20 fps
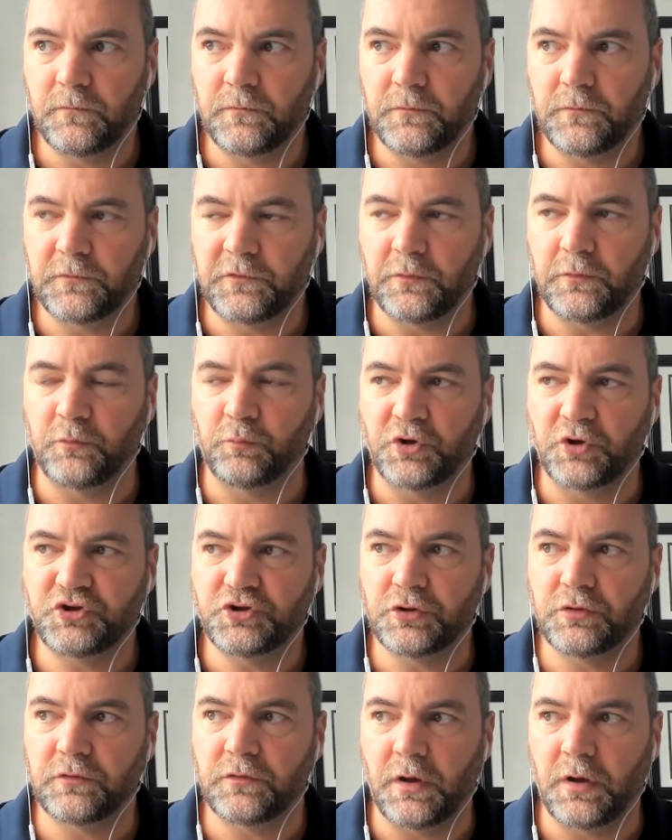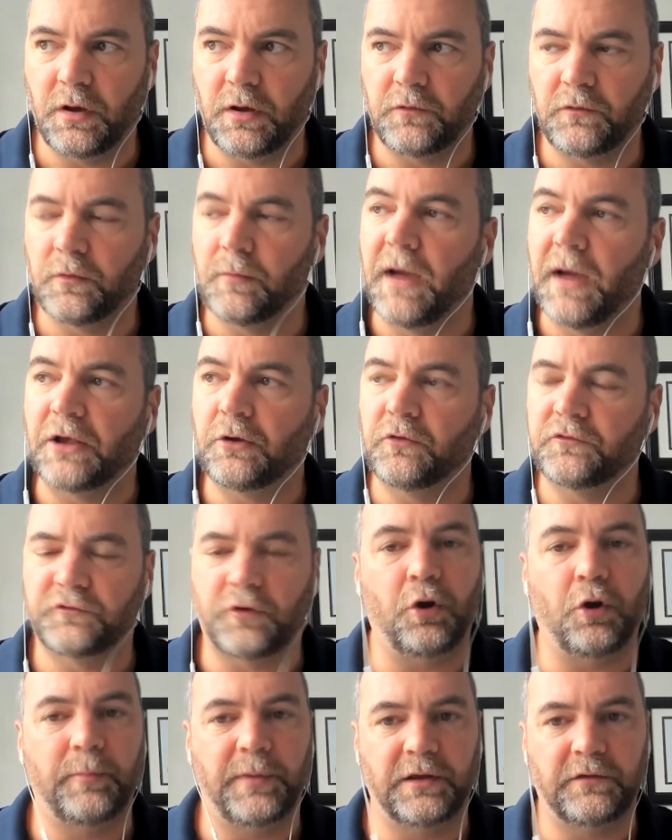so in Michael
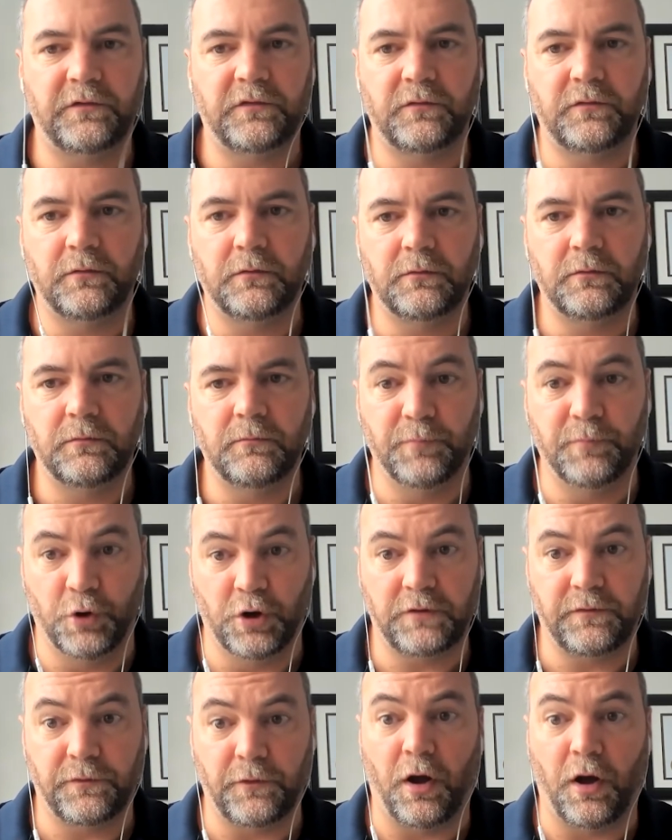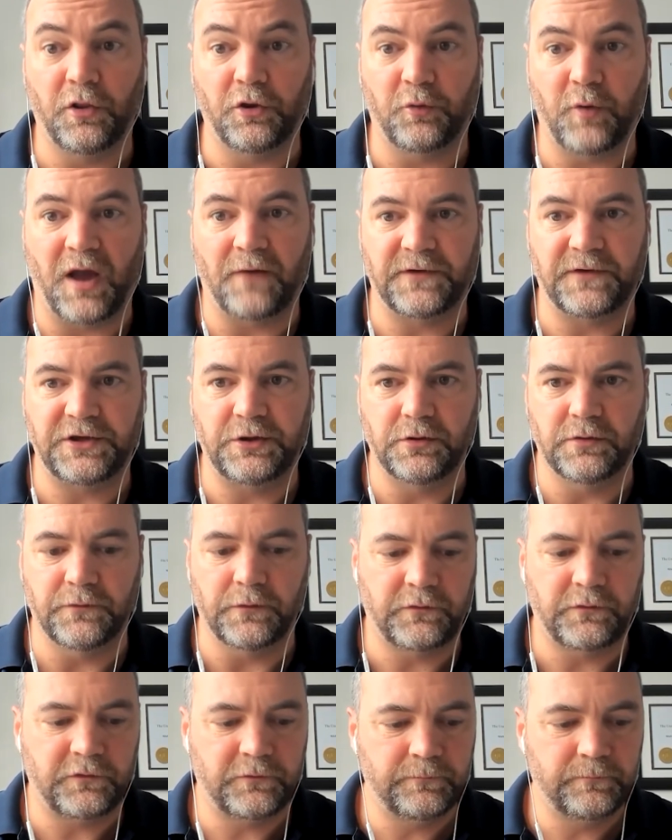Talbot's book, The Holographic
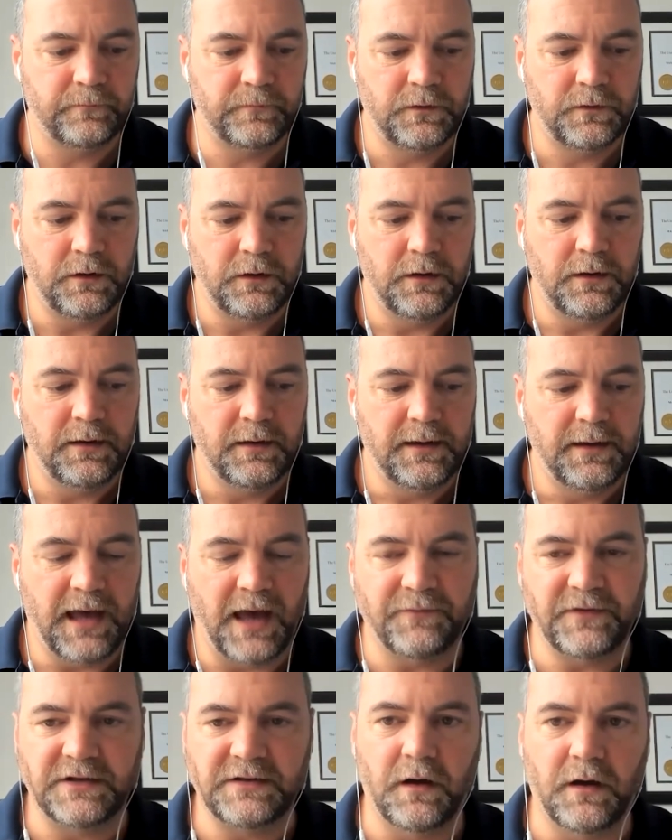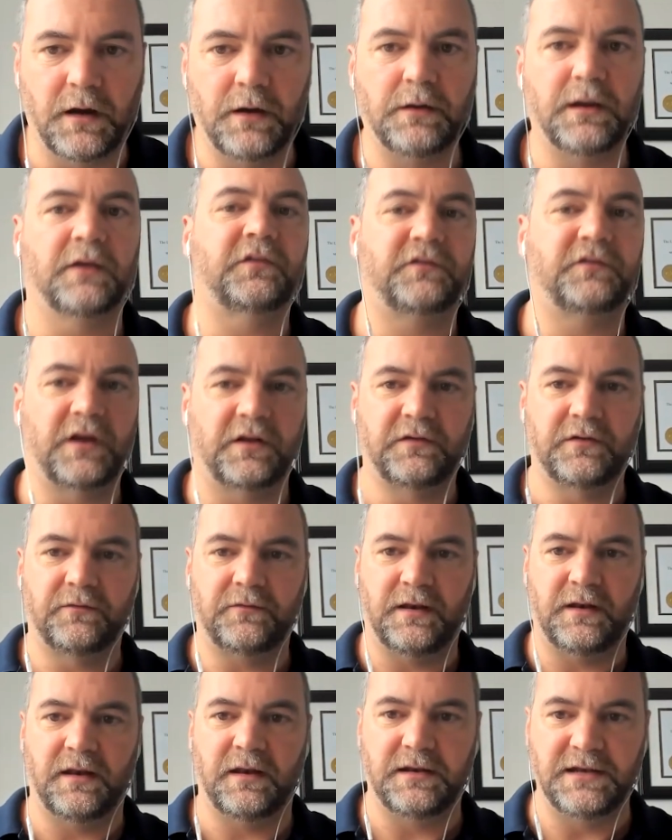Universe, having done extensive
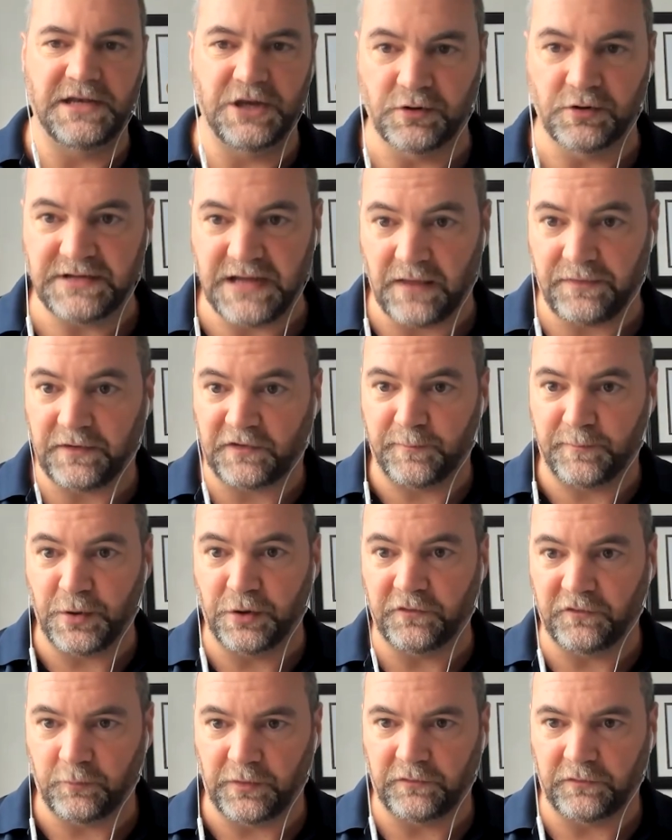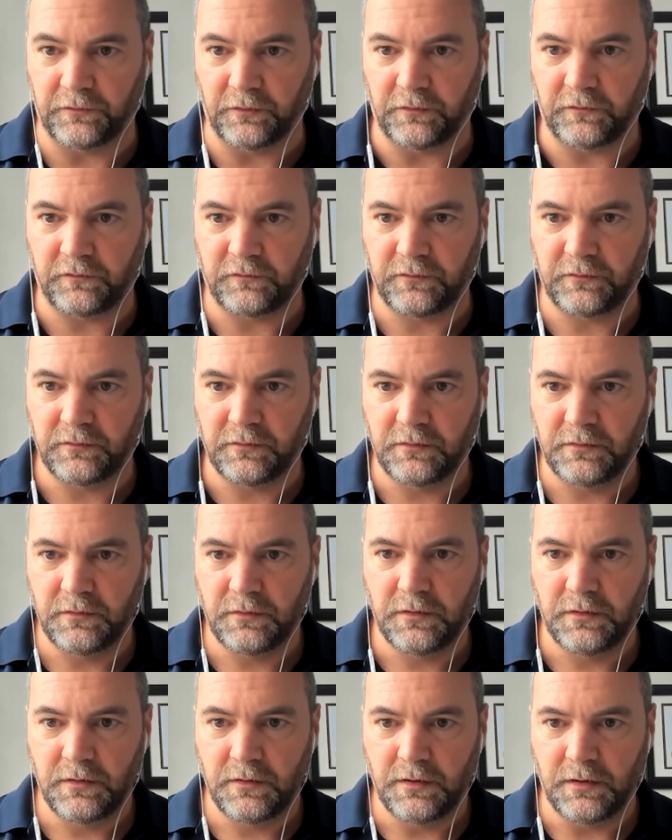near-death experience research
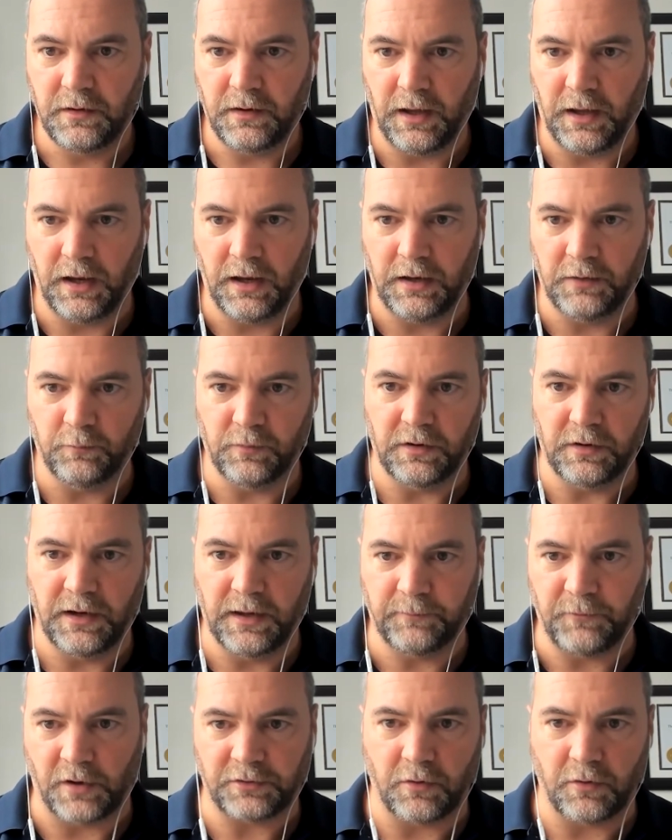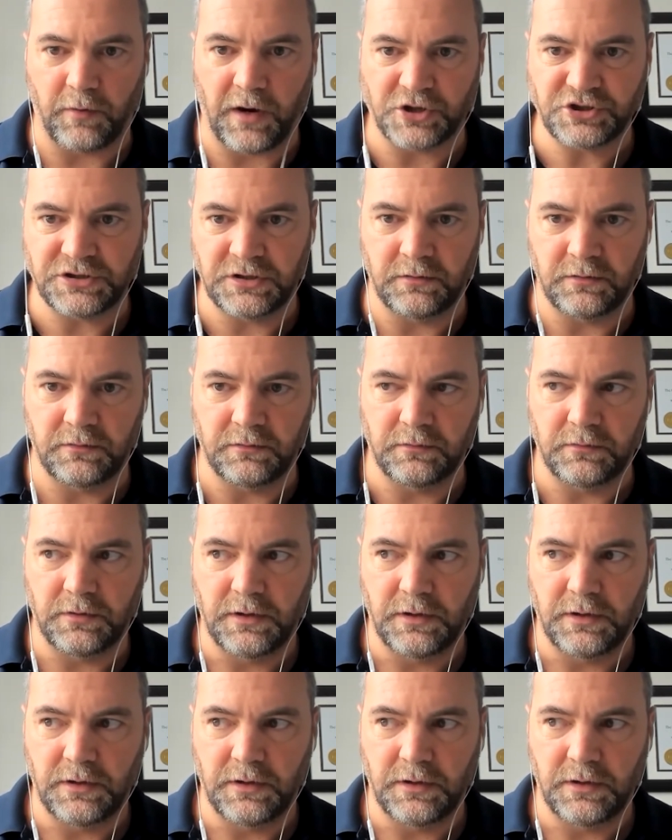and hypnotic regression,